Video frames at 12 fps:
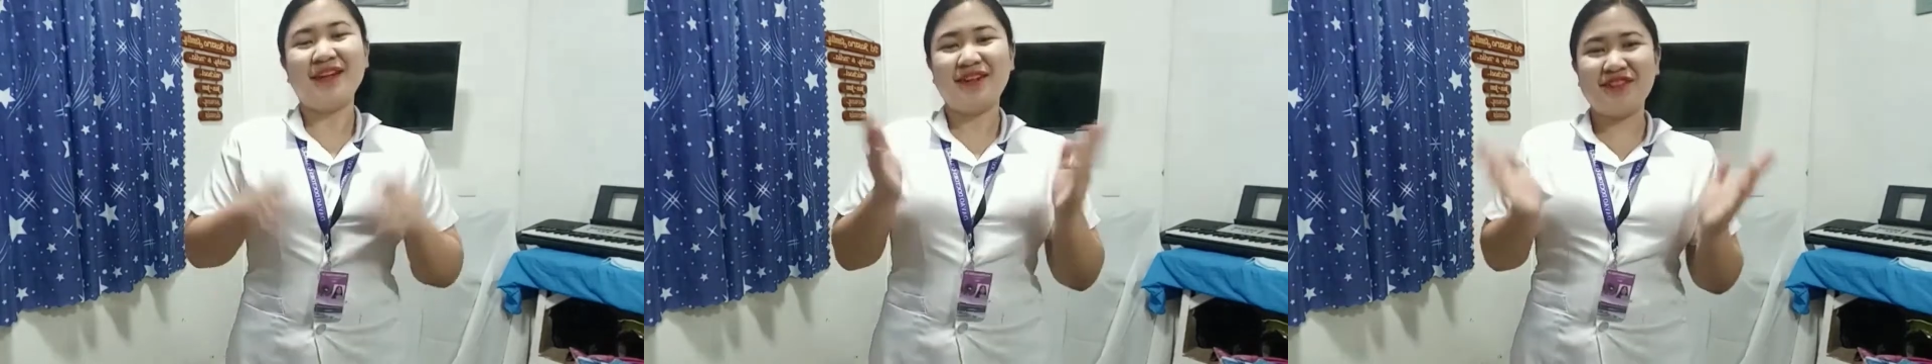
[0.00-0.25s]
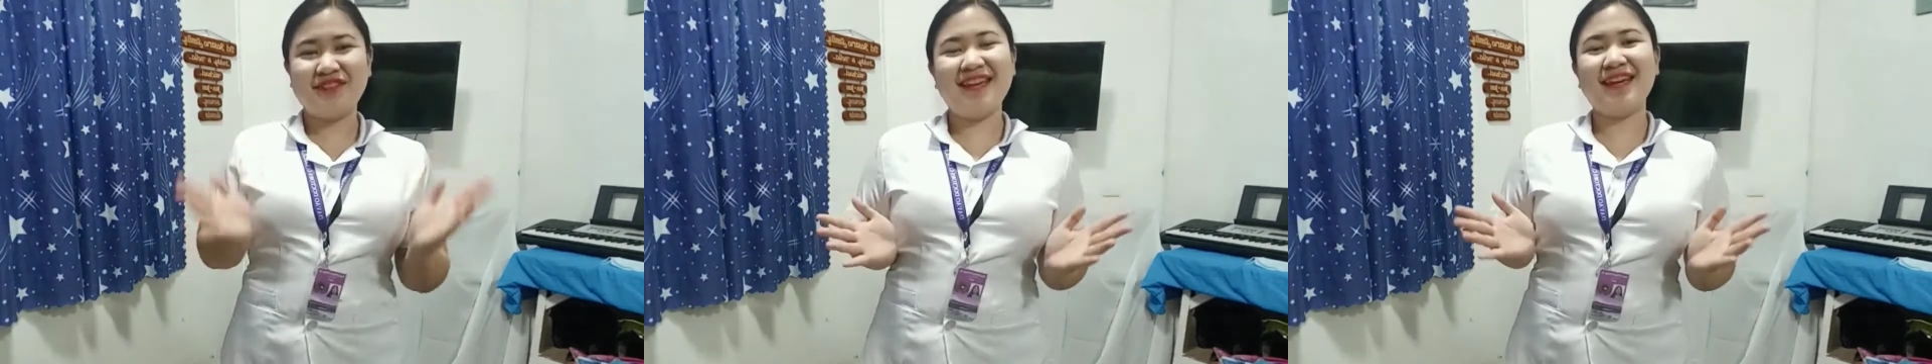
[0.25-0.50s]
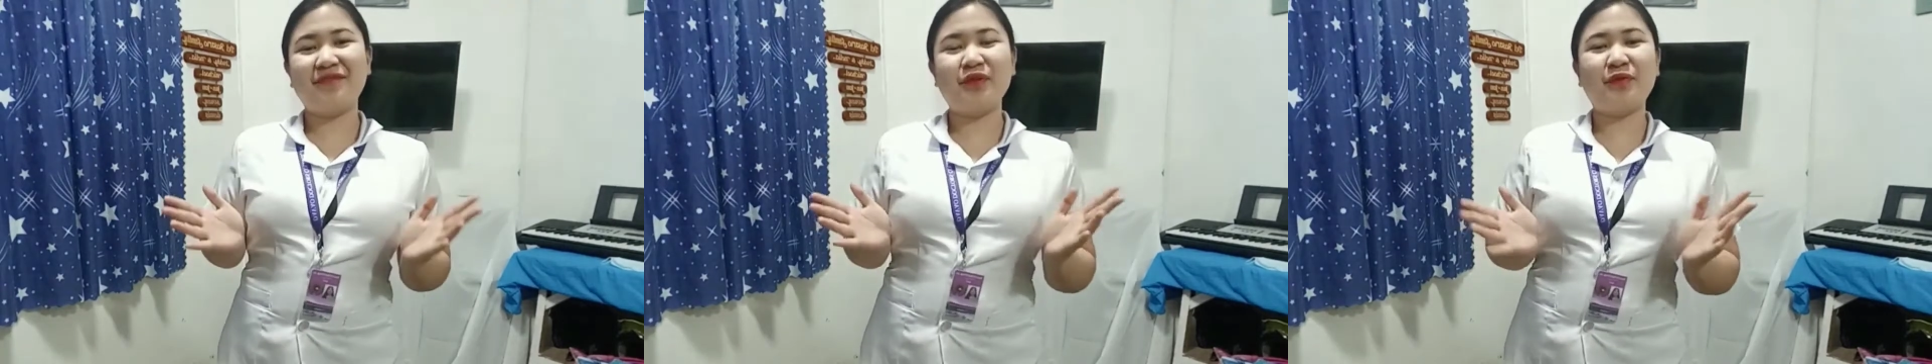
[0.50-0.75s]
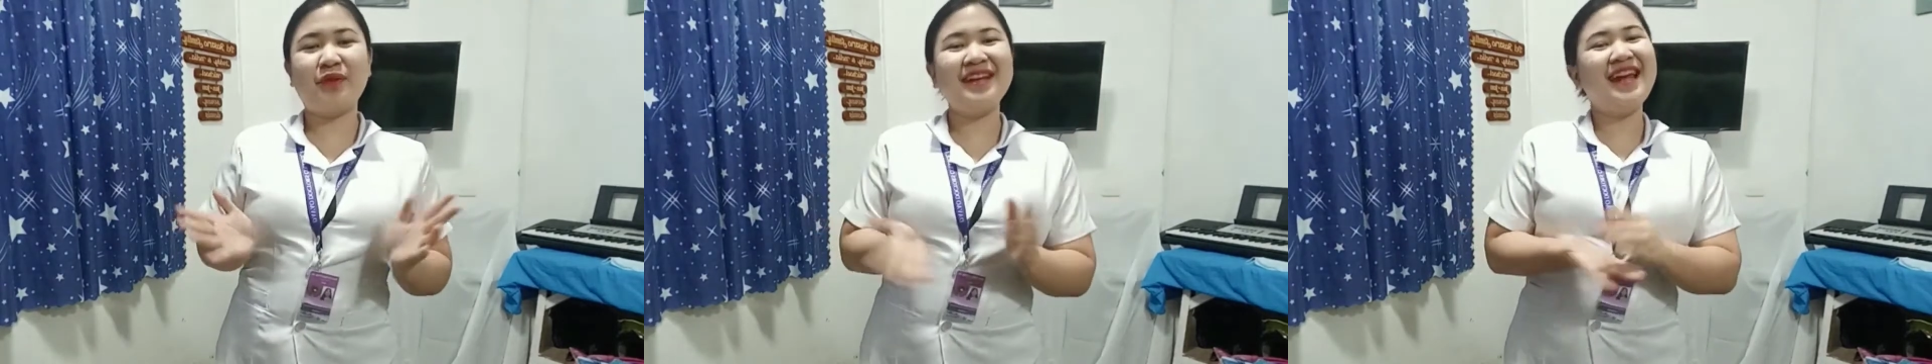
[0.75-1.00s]
Good day
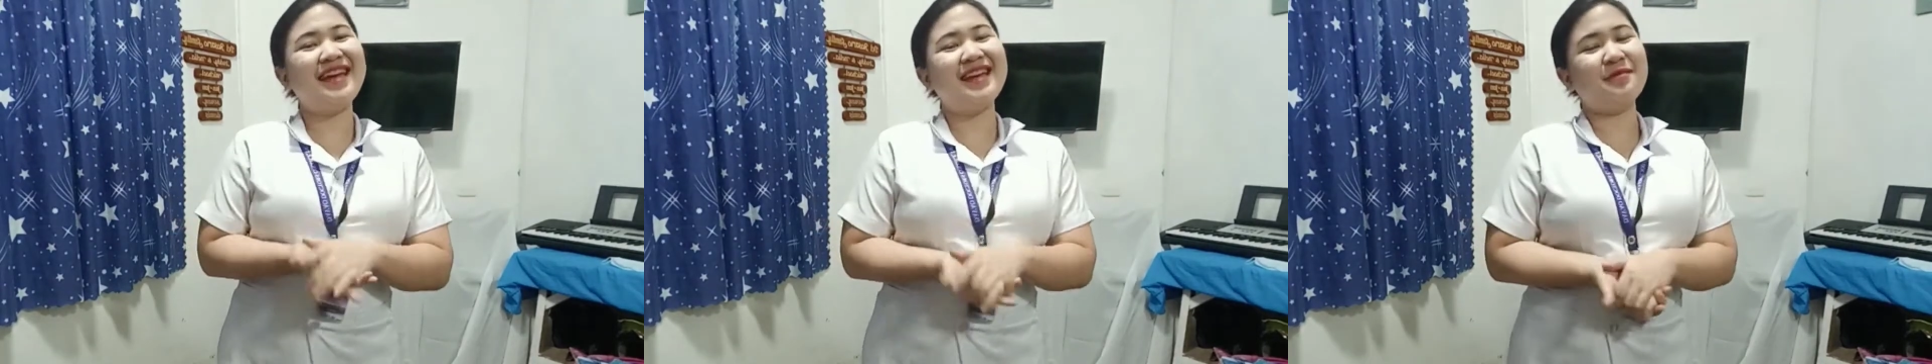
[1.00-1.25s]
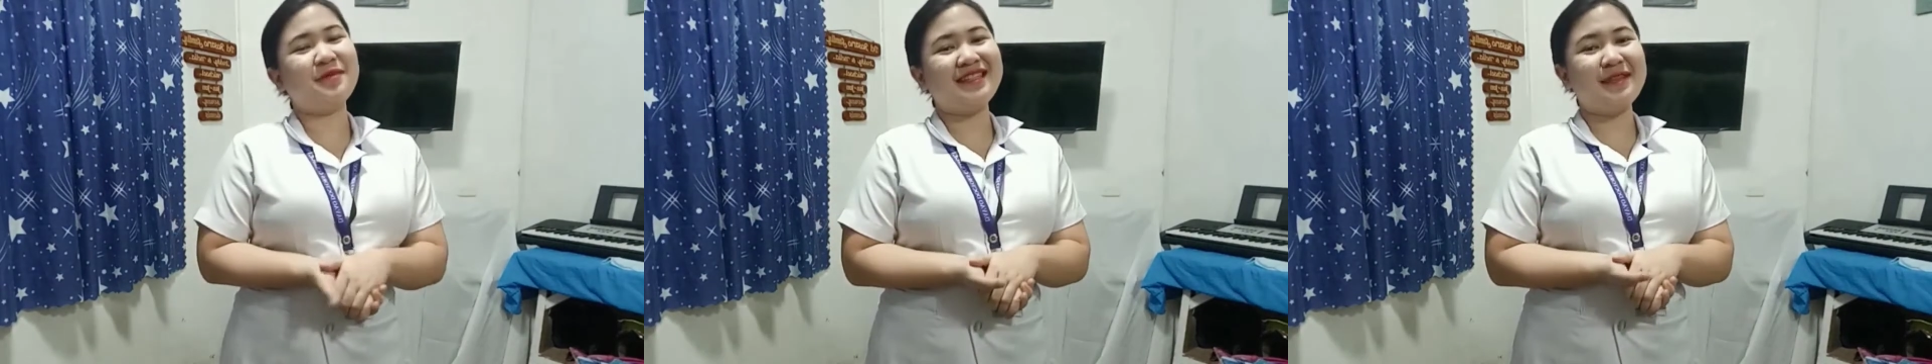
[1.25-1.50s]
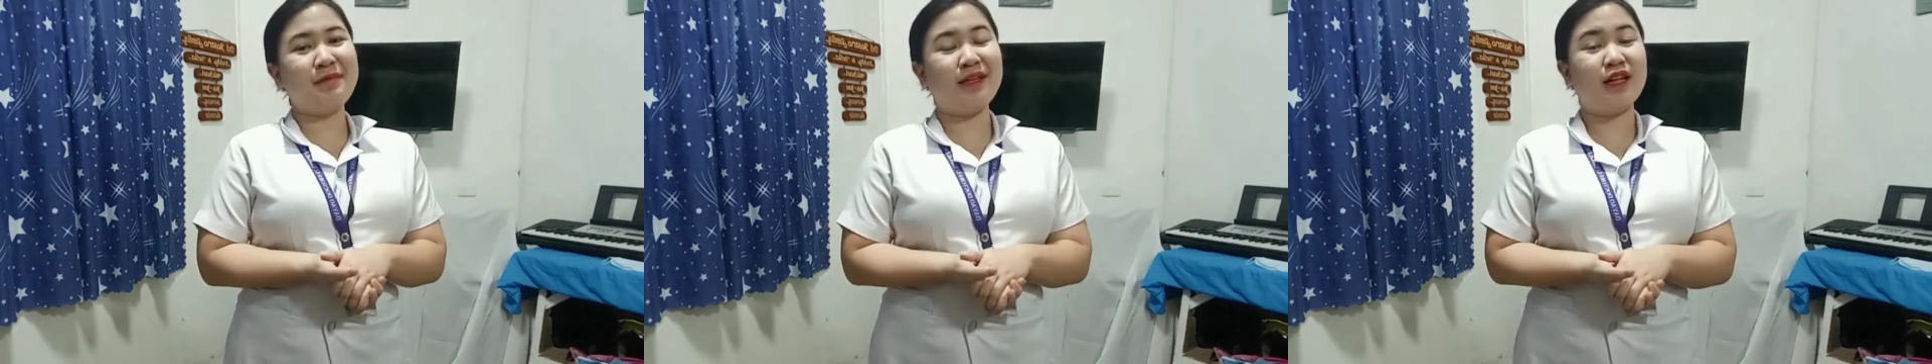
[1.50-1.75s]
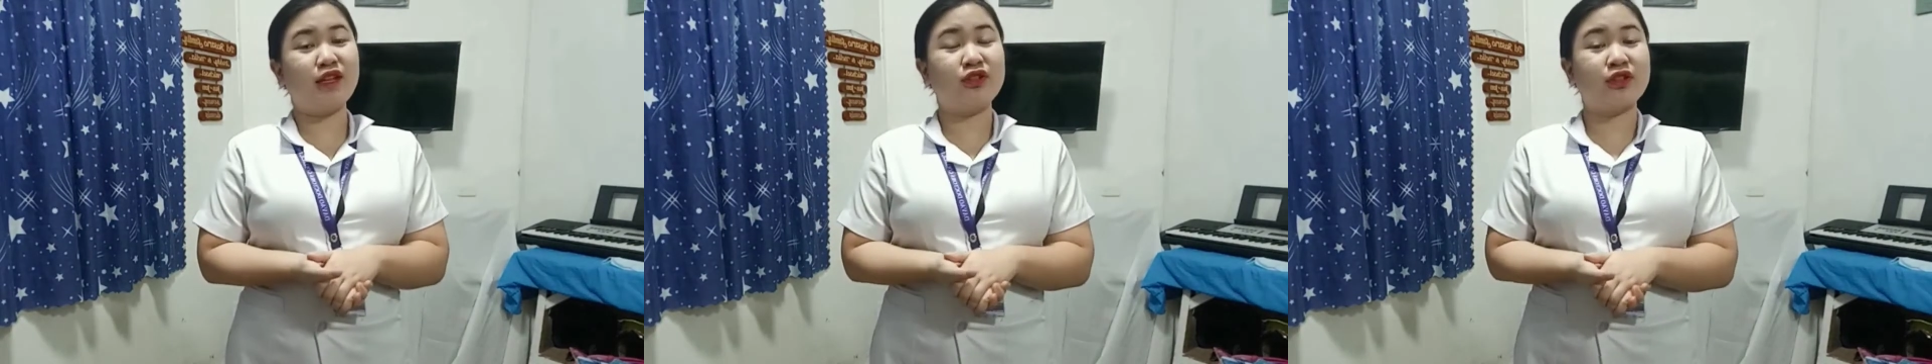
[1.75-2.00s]
everyone, I am Isli
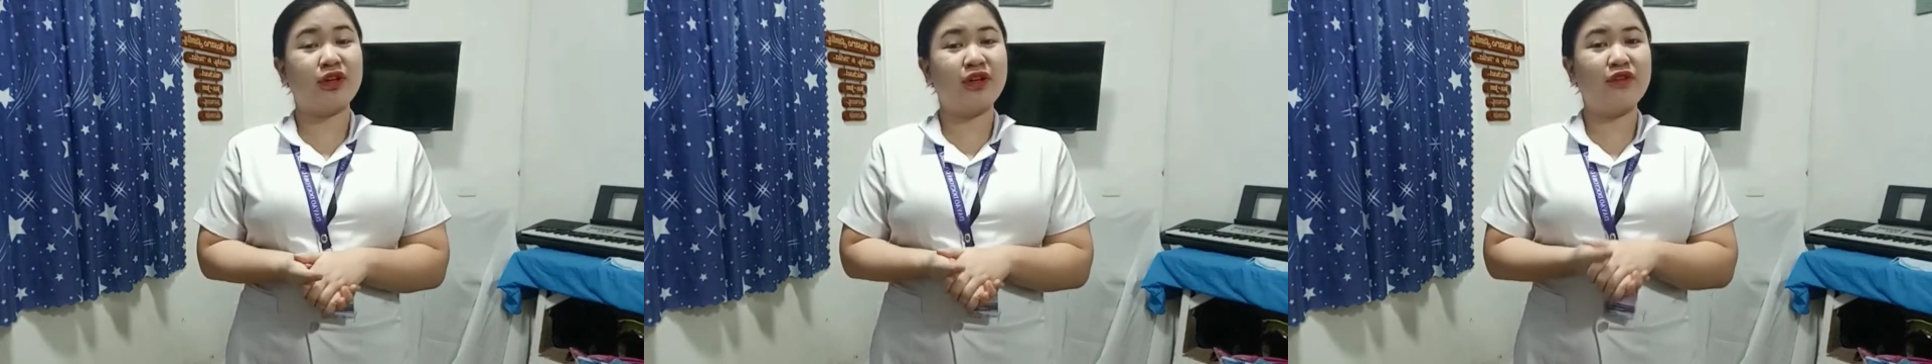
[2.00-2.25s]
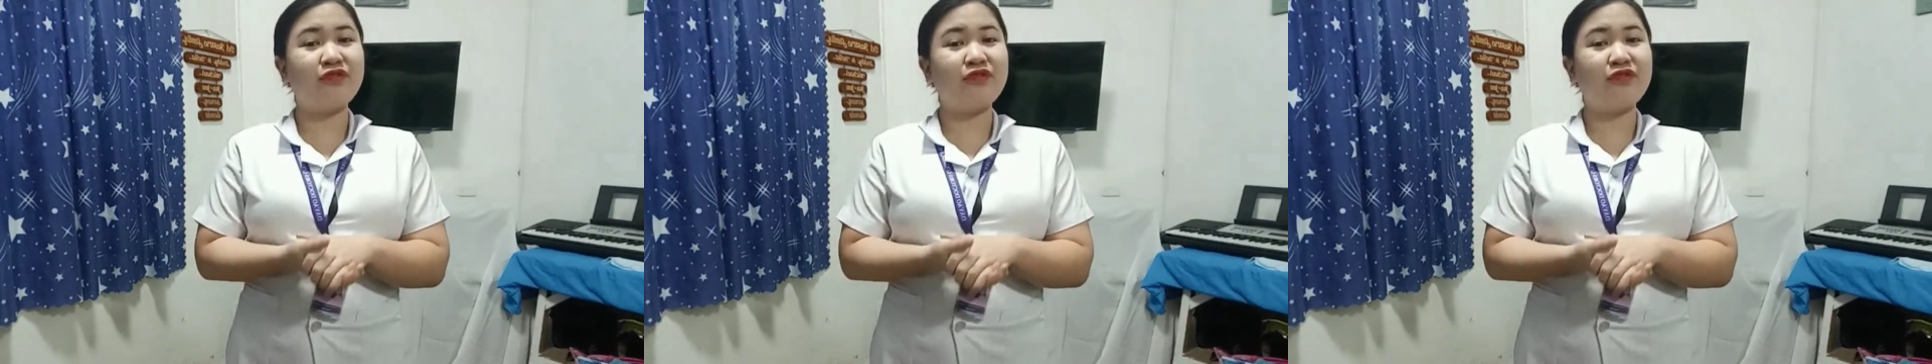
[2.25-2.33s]
Del Rosario